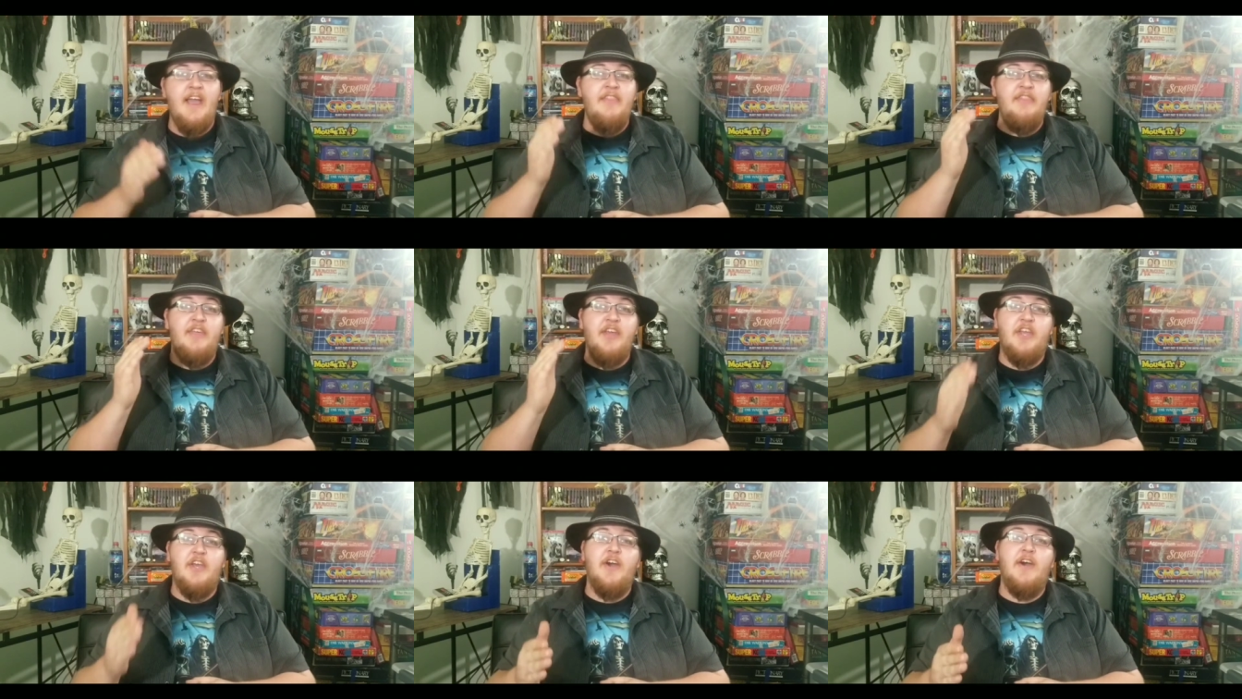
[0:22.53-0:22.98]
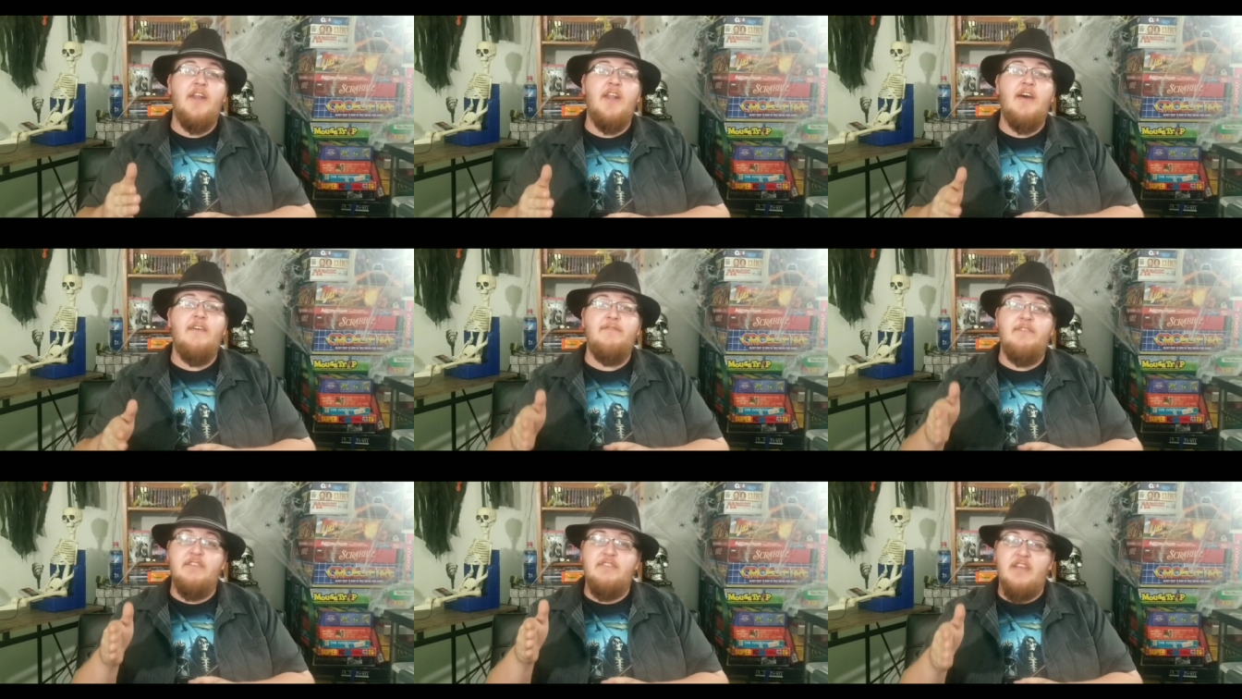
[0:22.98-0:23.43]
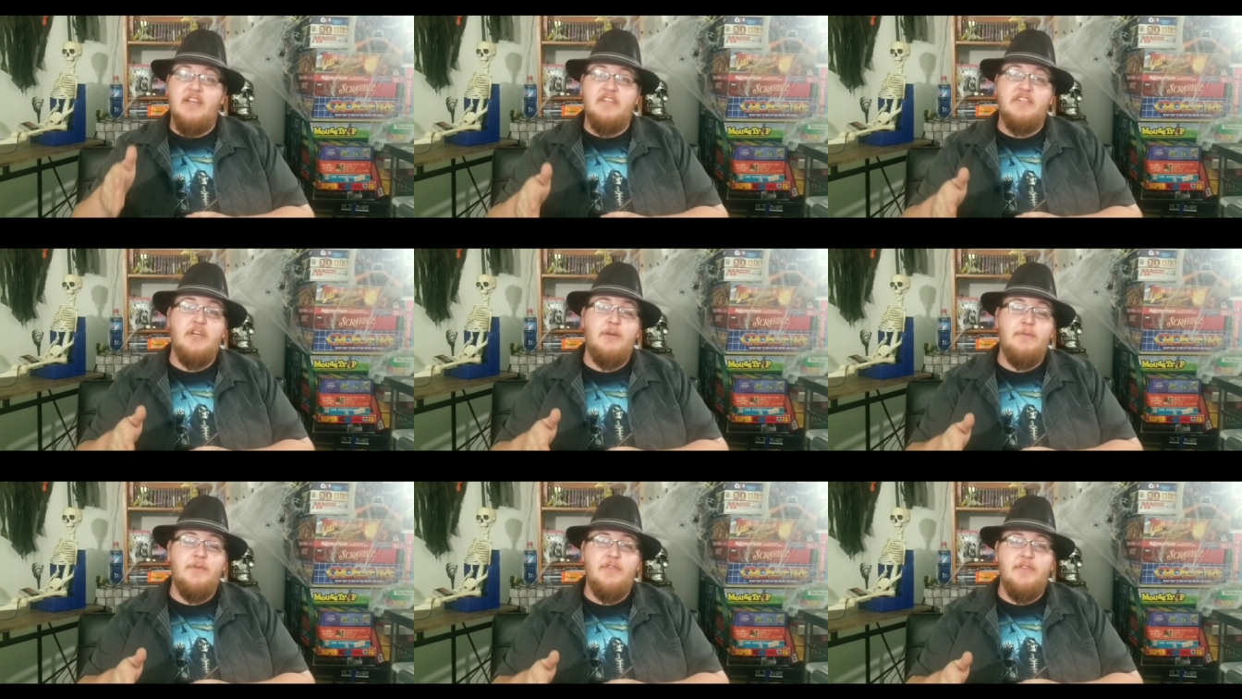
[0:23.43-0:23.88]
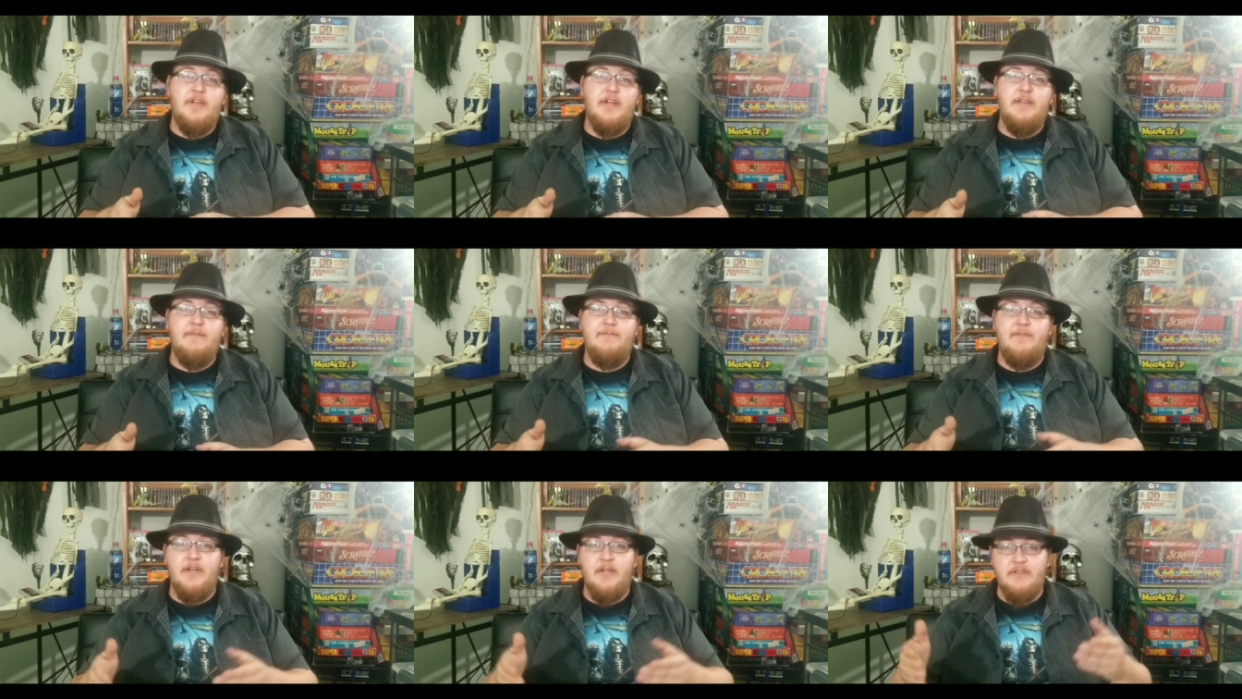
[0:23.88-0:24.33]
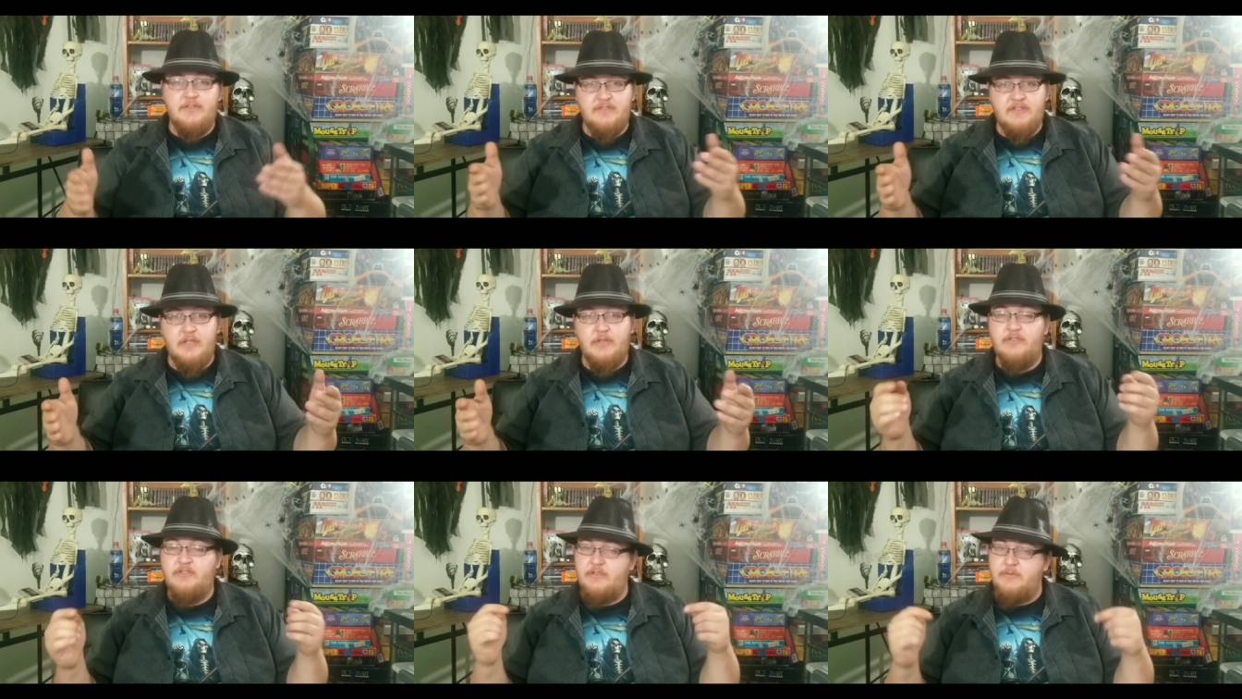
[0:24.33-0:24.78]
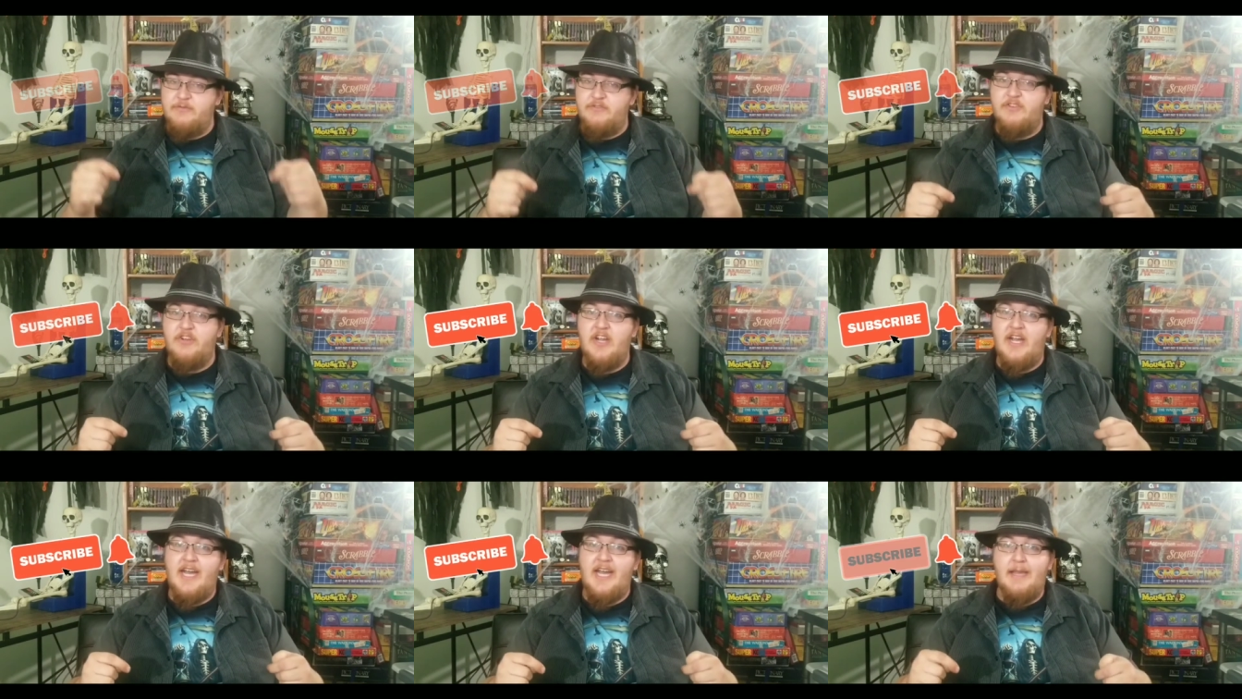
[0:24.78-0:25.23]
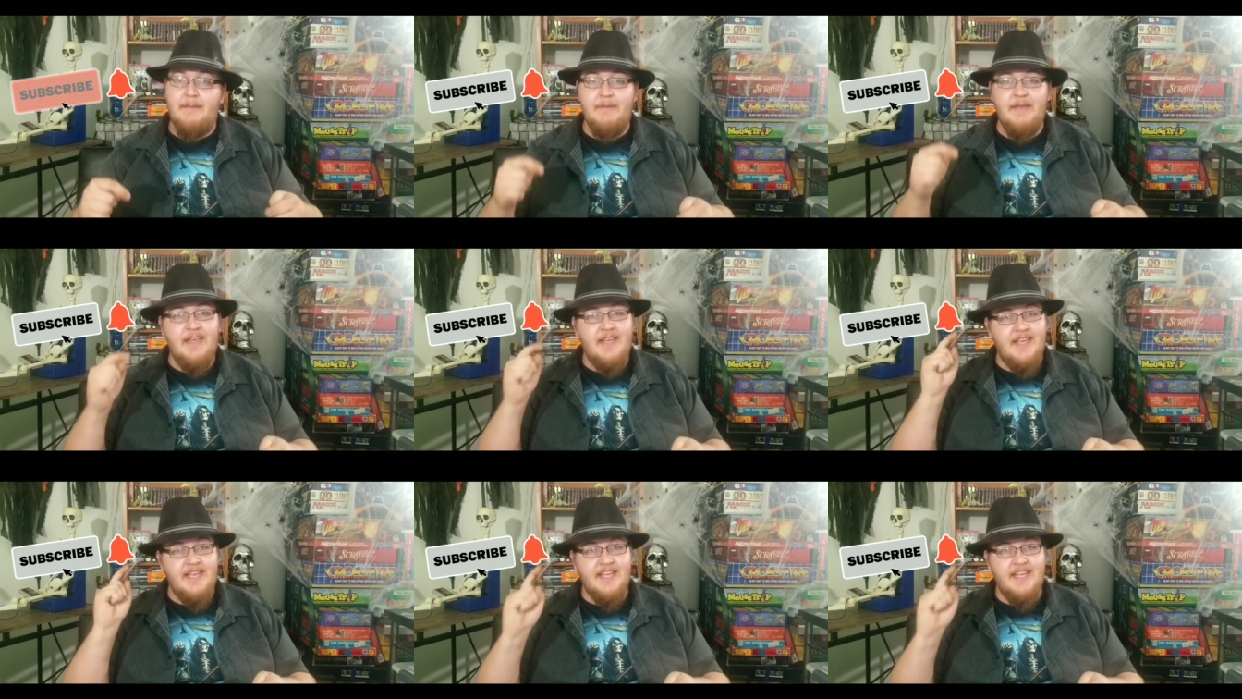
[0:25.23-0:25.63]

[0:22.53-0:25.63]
The cutoff is October 31st, so subscribe,